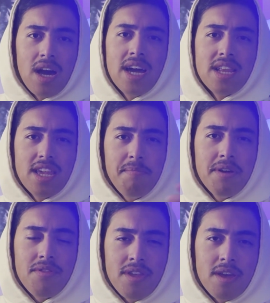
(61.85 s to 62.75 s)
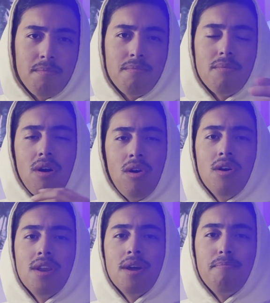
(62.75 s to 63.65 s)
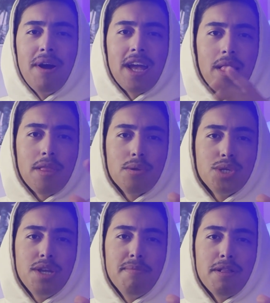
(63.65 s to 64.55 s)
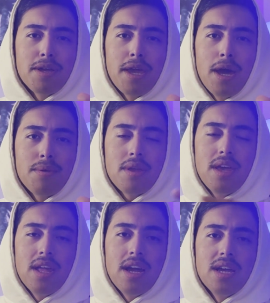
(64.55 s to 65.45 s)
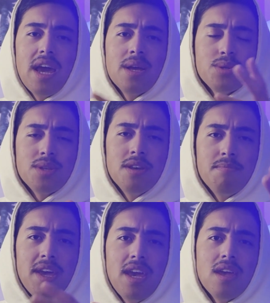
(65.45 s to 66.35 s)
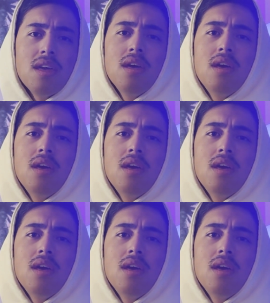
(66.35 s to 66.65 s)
I had emailed them on my little Gmail account and I asked them, hey,